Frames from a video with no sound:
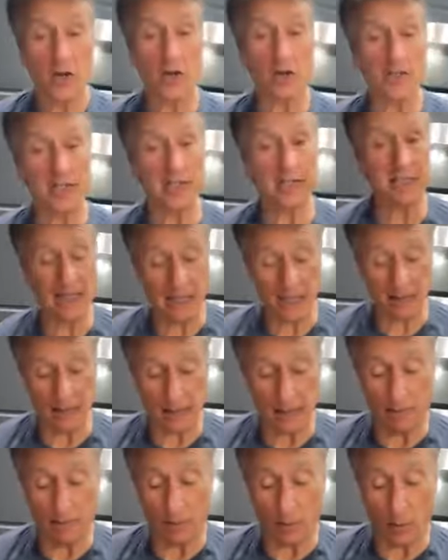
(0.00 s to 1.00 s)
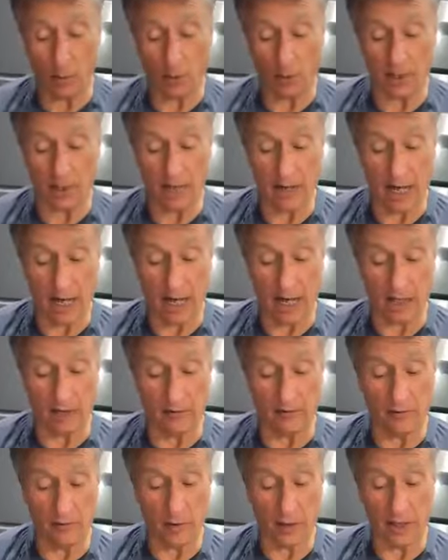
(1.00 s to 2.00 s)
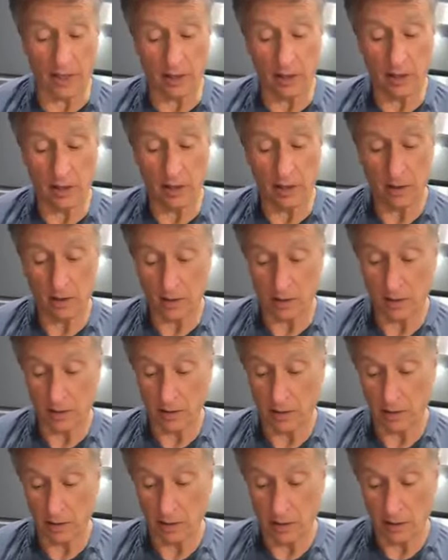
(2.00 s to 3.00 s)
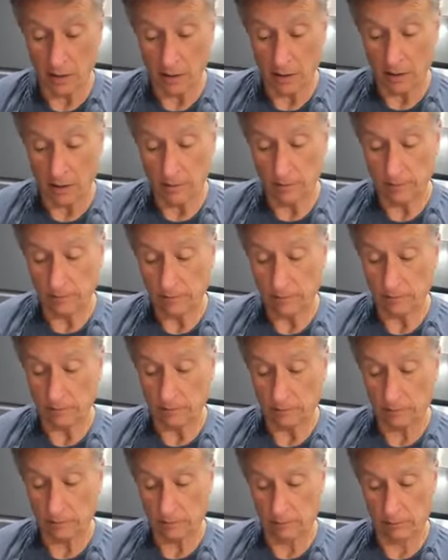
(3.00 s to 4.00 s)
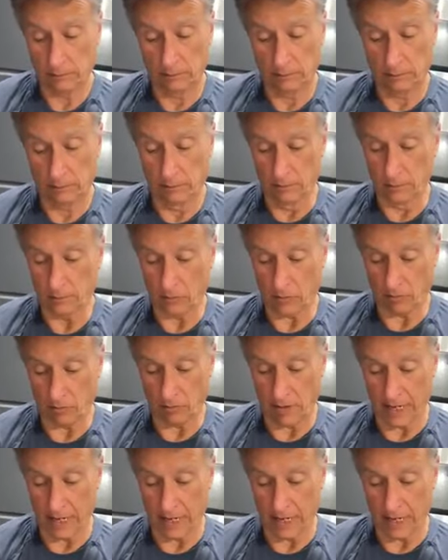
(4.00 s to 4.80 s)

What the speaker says: because it's in an imported olive oil. It's in an olive oil, and it would make it a little greasy.